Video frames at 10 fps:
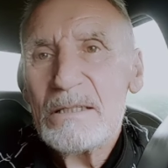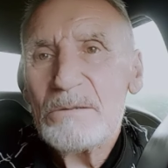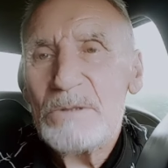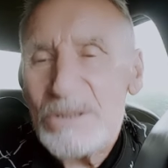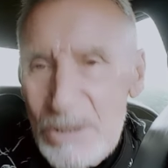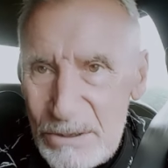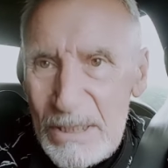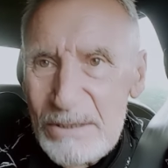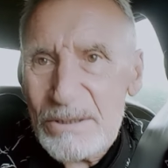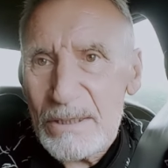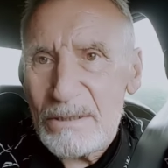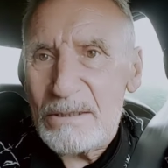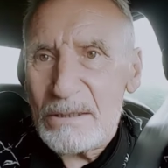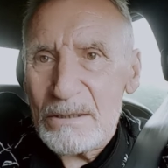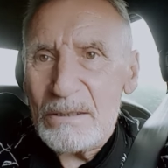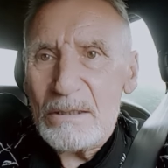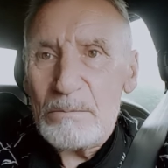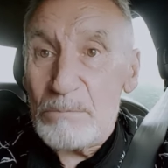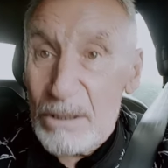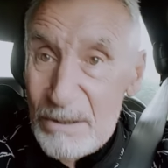that
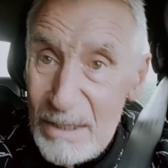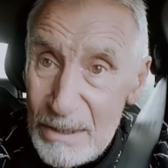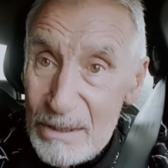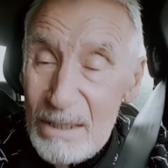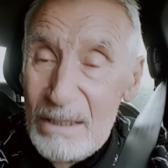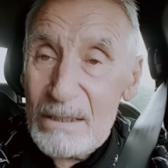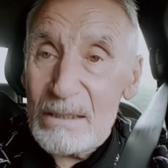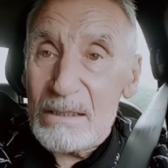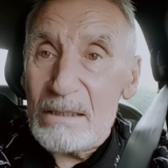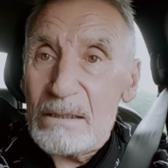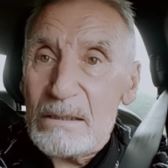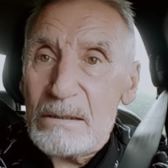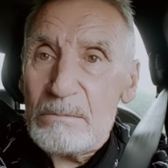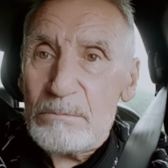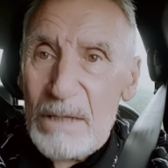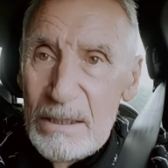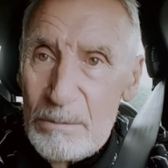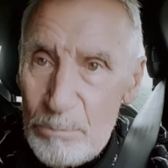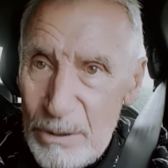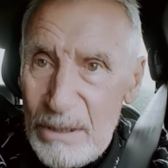Marie
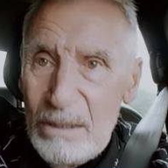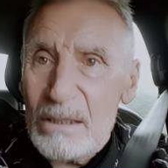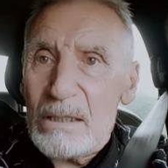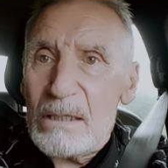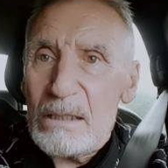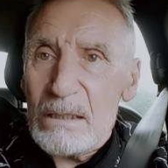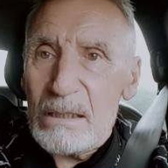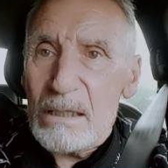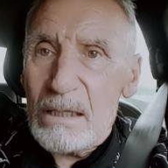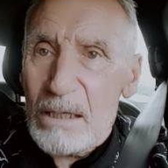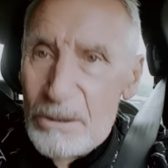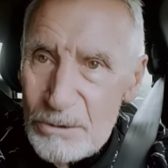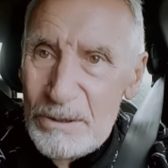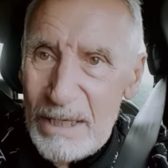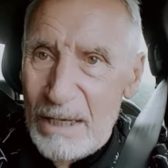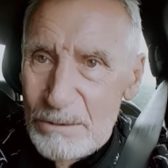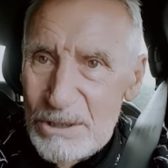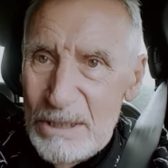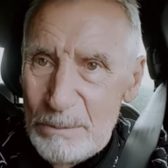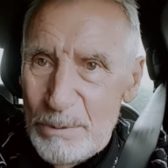might be a good
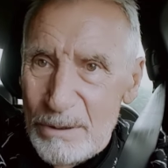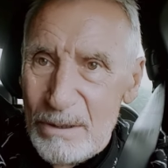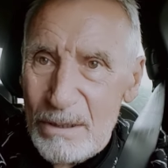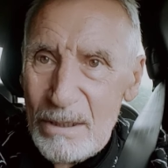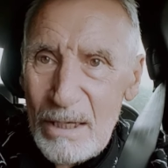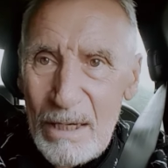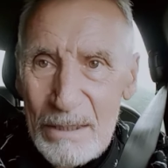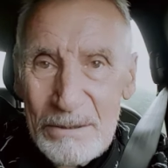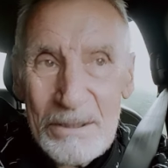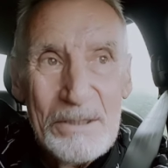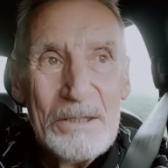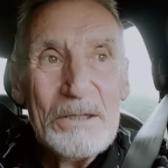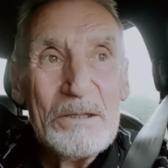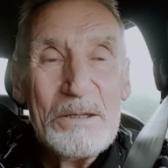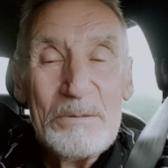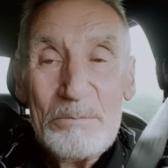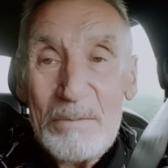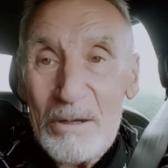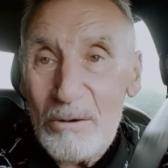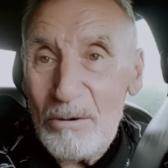housekeeper, and
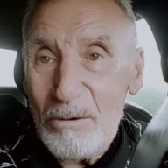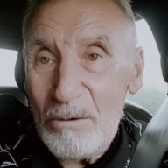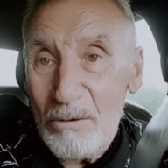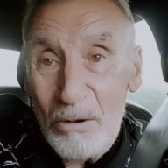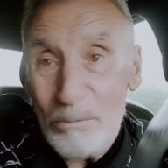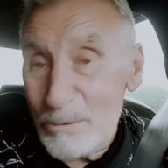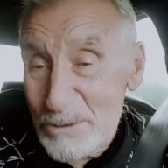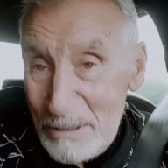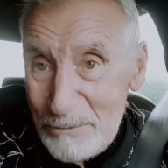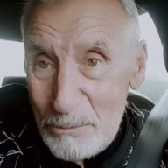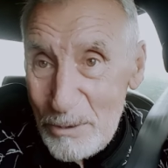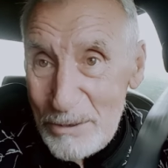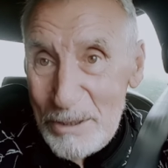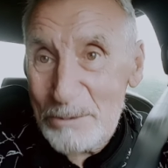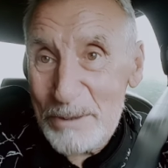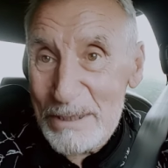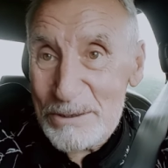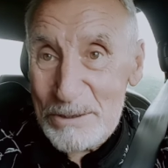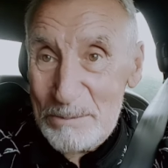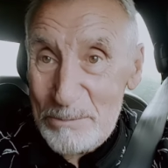almost everyone
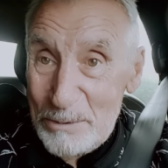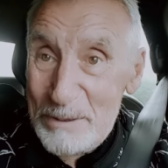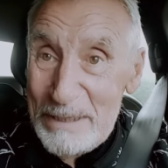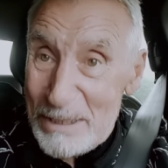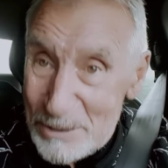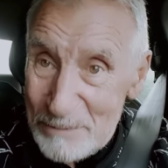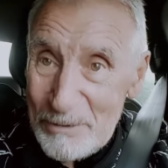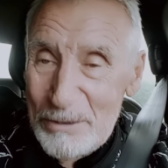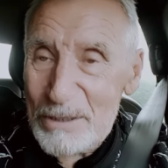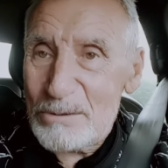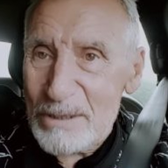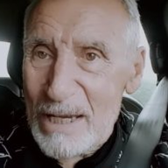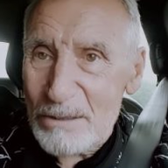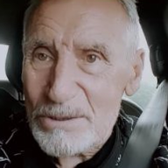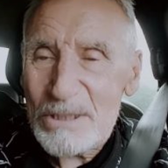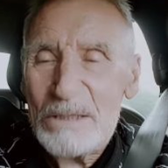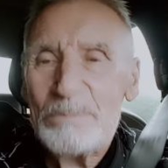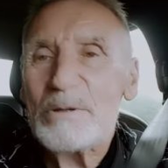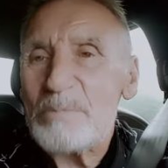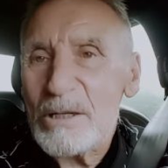agrees that Marie is a very good
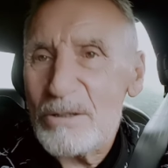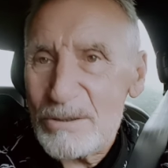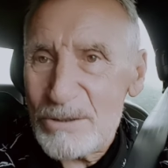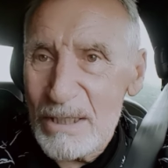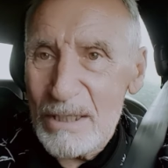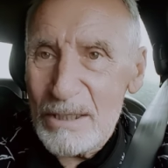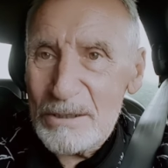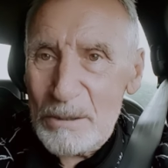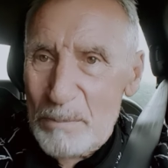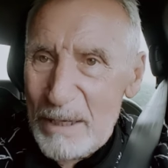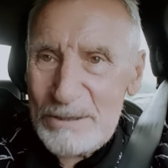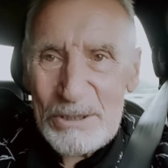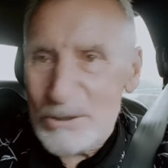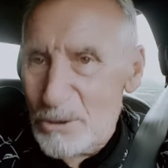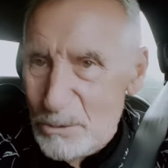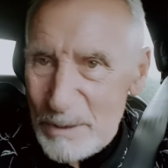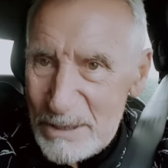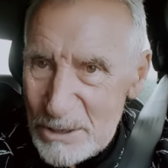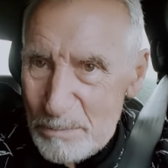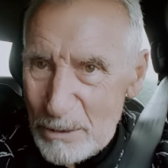housekeeper, because the place is
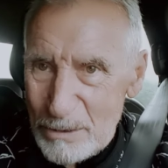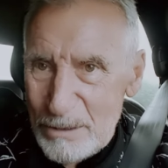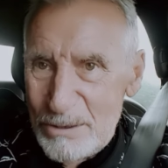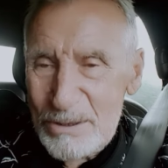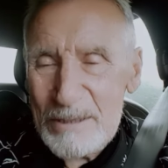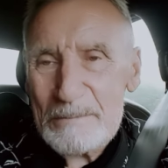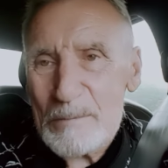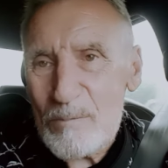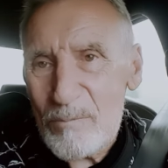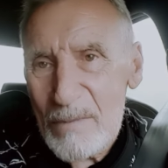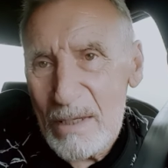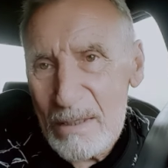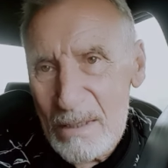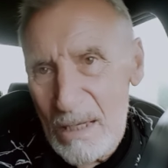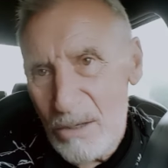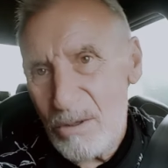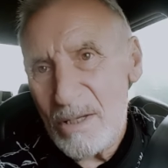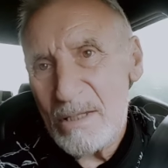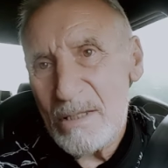always spotless. Now,